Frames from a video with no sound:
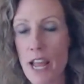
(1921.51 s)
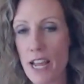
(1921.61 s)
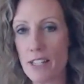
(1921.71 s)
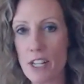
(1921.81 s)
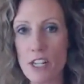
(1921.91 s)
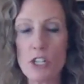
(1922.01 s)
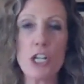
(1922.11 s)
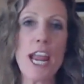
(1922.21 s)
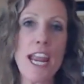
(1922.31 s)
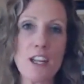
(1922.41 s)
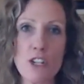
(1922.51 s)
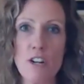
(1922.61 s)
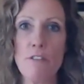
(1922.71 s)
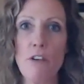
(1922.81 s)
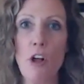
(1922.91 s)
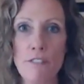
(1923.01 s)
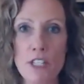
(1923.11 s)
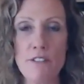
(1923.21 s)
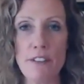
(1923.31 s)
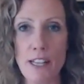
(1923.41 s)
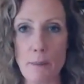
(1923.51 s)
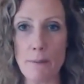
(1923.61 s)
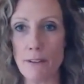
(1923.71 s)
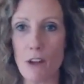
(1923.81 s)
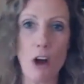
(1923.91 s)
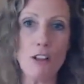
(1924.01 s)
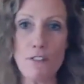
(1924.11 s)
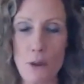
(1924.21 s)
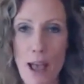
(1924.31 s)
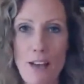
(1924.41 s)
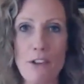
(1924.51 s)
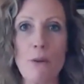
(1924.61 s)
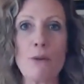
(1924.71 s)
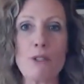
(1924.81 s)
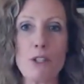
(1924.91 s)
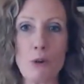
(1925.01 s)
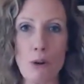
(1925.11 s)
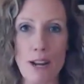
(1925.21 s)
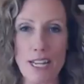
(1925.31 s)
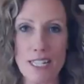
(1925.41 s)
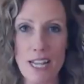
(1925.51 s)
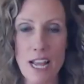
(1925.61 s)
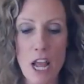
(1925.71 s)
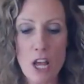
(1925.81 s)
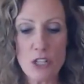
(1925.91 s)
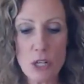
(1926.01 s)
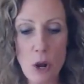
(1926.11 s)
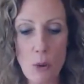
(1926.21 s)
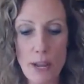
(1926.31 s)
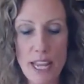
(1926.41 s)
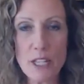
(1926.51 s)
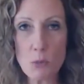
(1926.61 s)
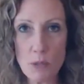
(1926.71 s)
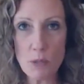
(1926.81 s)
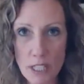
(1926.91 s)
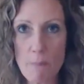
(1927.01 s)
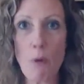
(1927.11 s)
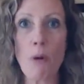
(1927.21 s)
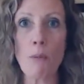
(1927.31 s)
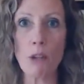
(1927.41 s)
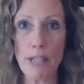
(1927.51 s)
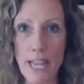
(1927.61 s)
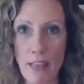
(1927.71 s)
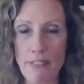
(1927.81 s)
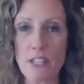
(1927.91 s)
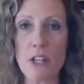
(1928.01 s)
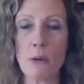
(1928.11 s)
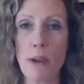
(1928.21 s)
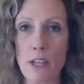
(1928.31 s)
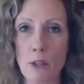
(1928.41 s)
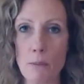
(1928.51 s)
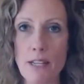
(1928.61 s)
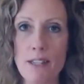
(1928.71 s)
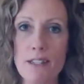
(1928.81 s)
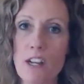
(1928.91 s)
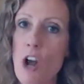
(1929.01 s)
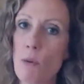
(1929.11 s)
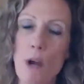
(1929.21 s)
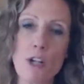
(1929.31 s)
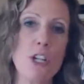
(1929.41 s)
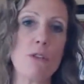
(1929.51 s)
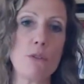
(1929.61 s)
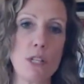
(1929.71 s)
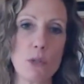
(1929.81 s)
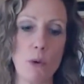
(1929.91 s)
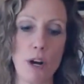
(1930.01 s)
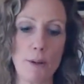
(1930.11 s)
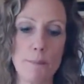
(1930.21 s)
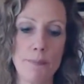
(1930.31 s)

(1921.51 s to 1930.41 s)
It's going to change and evolve and develop. And all of you have your own stories. So it's really important we're looking at these on a regular basis and not rushing through this work.